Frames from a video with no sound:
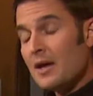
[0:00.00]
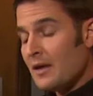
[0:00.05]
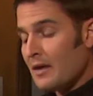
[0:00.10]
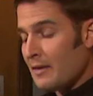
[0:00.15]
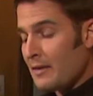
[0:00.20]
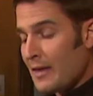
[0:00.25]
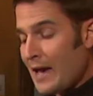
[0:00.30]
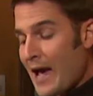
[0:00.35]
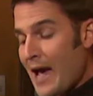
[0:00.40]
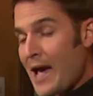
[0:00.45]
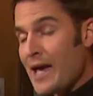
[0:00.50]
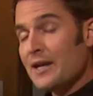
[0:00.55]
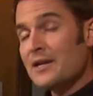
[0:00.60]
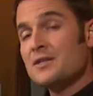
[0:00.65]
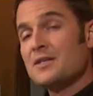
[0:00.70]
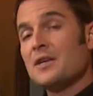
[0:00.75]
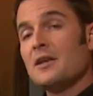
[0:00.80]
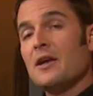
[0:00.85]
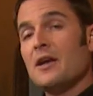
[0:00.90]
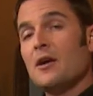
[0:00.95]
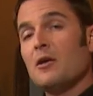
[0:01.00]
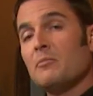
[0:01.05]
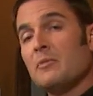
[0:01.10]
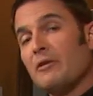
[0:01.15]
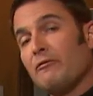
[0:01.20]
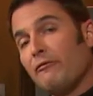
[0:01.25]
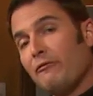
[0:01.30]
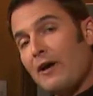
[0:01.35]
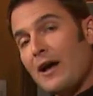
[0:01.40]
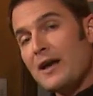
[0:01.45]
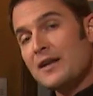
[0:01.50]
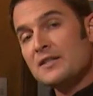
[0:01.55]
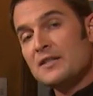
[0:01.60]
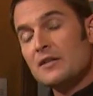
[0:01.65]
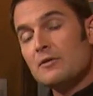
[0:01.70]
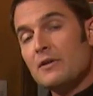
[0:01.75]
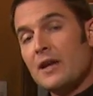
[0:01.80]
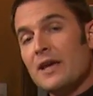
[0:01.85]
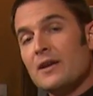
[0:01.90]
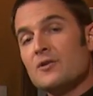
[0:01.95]
And that is going to help me fine
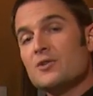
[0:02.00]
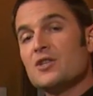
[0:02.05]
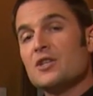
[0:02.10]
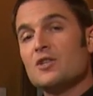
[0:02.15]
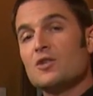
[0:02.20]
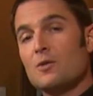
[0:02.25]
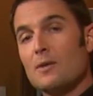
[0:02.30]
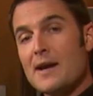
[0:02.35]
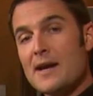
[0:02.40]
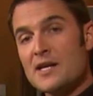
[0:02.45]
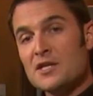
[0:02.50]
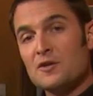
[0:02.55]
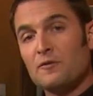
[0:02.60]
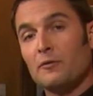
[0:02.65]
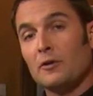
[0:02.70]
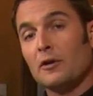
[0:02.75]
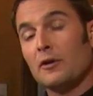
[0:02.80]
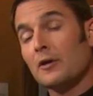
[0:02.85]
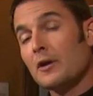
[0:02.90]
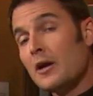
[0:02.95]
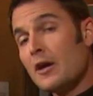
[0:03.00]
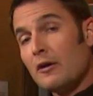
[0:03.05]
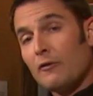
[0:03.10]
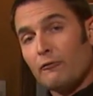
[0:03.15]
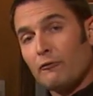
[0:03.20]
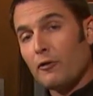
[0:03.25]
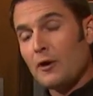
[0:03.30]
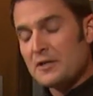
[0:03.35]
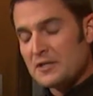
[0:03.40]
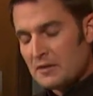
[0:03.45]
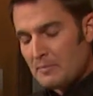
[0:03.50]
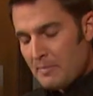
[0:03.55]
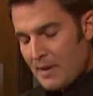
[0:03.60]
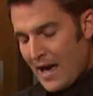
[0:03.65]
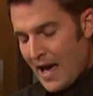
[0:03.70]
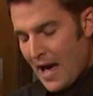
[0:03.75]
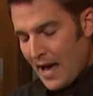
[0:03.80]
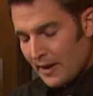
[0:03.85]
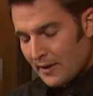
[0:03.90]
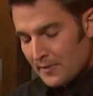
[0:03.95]
tune energy transfer front to
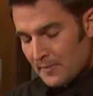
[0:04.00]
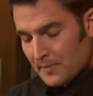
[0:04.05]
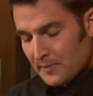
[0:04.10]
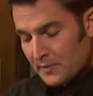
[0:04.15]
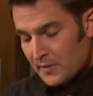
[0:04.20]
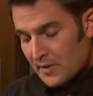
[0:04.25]
back.